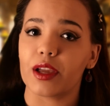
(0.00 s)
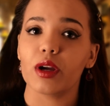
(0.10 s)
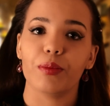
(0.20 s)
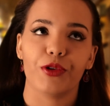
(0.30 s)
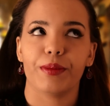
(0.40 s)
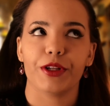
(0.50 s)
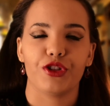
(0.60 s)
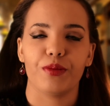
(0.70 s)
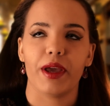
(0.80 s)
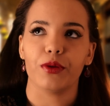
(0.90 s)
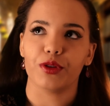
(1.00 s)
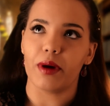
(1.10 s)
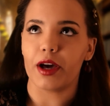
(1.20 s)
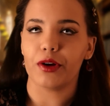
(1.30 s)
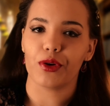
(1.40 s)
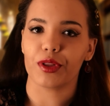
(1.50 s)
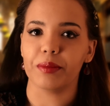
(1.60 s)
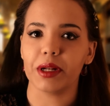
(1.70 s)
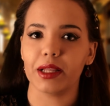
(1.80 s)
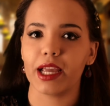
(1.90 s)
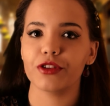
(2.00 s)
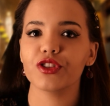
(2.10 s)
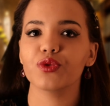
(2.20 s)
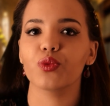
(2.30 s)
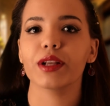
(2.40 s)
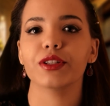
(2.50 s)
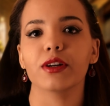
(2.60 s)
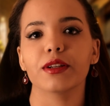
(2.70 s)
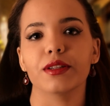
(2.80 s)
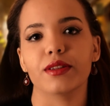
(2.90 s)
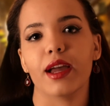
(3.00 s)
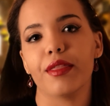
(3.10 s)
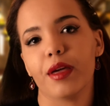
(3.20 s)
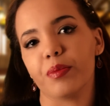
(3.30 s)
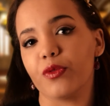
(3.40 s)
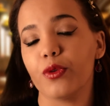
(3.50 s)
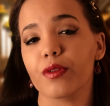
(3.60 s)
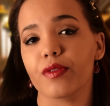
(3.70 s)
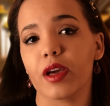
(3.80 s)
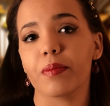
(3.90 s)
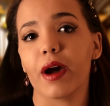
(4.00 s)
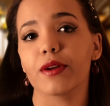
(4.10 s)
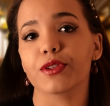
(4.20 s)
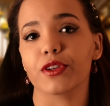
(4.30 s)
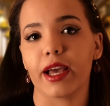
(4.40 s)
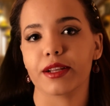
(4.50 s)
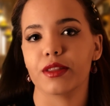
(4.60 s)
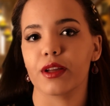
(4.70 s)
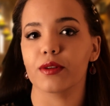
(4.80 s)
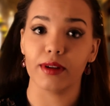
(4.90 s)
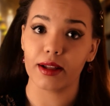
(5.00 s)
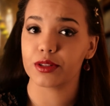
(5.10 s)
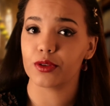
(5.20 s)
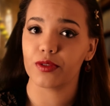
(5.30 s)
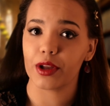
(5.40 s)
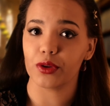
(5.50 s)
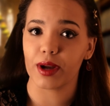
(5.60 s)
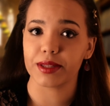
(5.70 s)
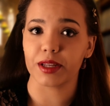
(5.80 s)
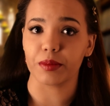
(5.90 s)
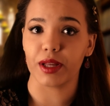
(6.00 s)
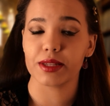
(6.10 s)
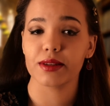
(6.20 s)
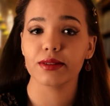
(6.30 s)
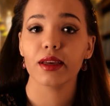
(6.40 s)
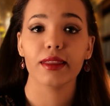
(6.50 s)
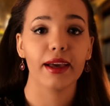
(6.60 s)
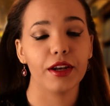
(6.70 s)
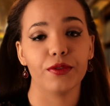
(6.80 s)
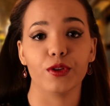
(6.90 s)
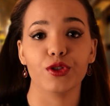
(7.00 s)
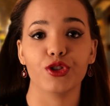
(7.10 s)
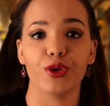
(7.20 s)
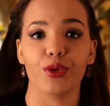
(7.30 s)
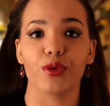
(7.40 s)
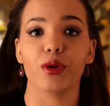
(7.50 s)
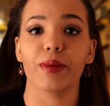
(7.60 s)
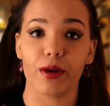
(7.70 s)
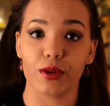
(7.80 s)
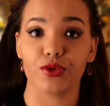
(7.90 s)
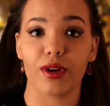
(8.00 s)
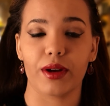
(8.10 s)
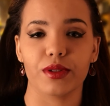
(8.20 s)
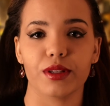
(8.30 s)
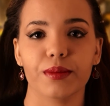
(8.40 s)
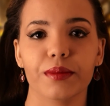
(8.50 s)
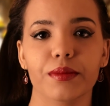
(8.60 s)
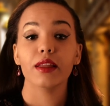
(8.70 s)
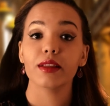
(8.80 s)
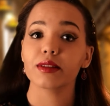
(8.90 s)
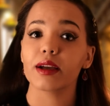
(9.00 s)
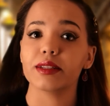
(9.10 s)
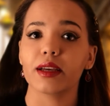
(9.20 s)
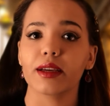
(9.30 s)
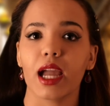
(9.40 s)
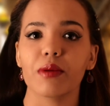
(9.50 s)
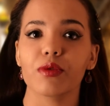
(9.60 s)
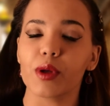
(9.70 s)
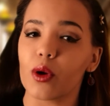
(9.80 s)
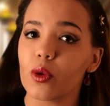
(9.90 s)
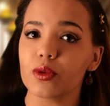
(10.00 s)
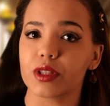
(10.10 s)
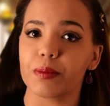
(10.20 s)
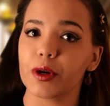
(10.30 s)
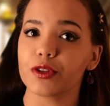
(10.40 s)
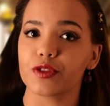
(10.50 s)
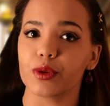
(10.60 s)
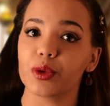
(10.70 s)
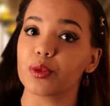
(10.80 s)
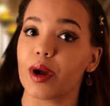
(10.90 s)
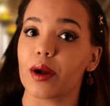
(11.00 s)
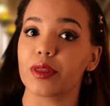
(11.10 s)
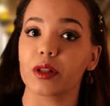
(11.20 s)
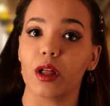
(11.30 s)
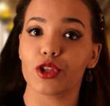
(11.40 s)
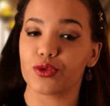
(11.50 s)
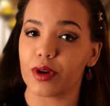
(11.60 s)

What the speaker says: theory, pretty much tomato during the Middle Ages, went on to say that before vampires could exit their not-so-final resting places, they had to first chew through their burial shrouds. This idea came from the holes that purge fluid would wear in the cloth